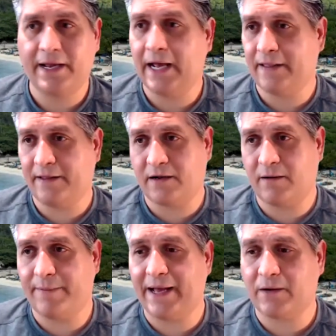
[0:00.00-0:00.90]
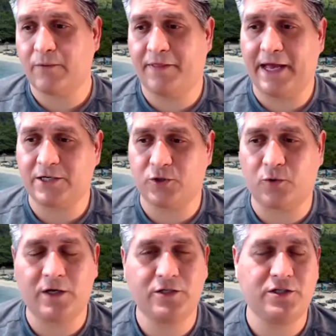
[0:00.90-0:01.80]
And then come back with actual
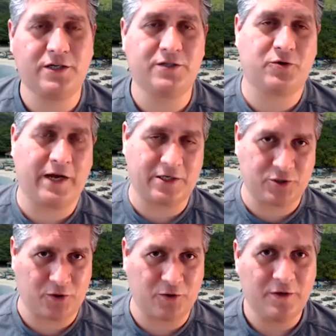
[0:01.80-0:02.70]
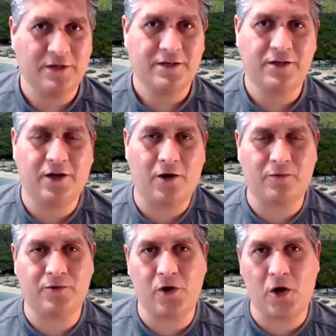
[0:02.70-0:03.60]
questions or actual,
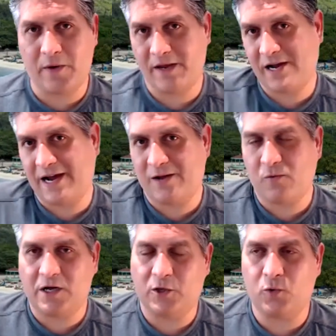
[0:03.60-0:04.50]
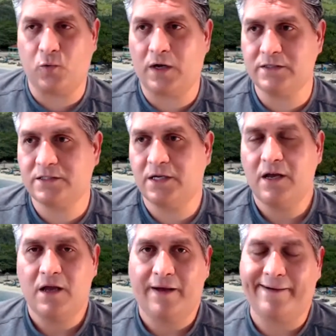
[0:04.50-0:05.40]
knowing kind of what you want.
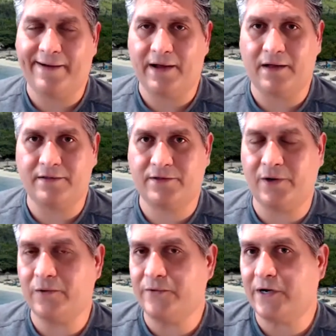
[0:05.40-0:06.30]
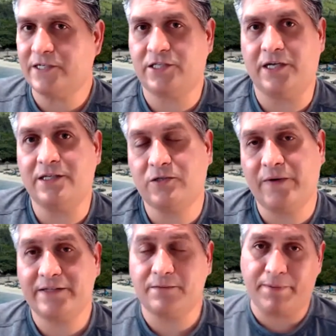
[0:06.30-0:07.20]
Don't rush into
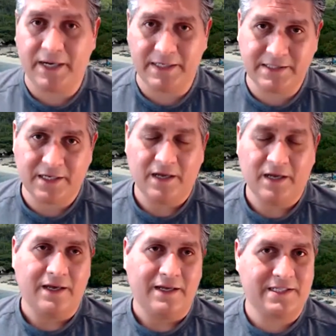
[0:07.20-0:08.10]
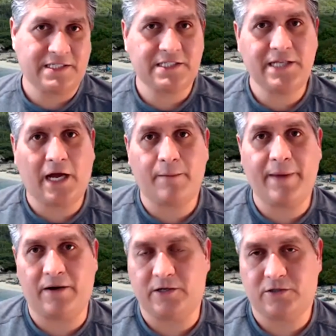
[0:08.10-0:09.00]
it, but this is not a
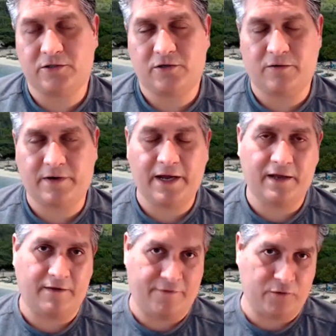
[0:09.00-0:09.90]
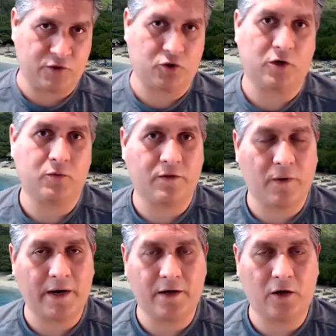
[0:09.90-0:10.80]
marriage, okay? If you start with
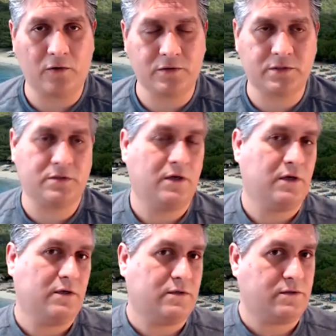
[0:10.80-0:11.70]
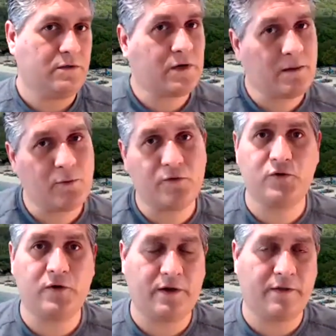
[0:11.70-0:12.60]
one host, you can move
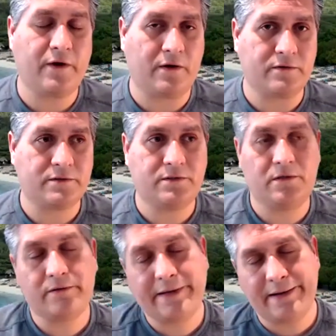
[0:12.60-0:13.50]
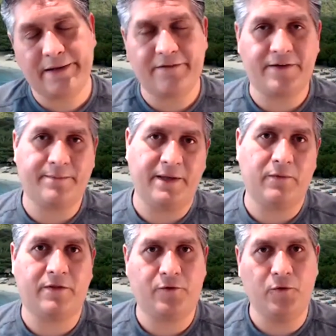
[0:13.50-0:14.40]
to another host. You can even be
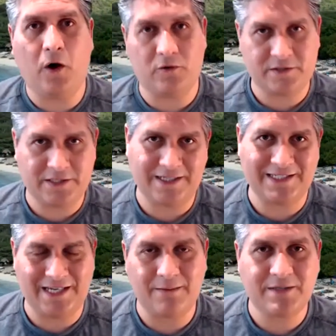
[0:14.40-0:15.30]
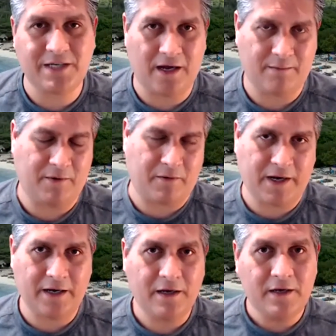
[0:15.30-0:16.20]
with two hosts at the same time,
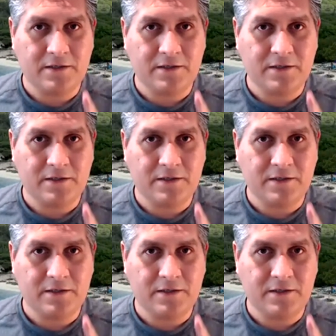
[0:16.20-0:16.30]
okay?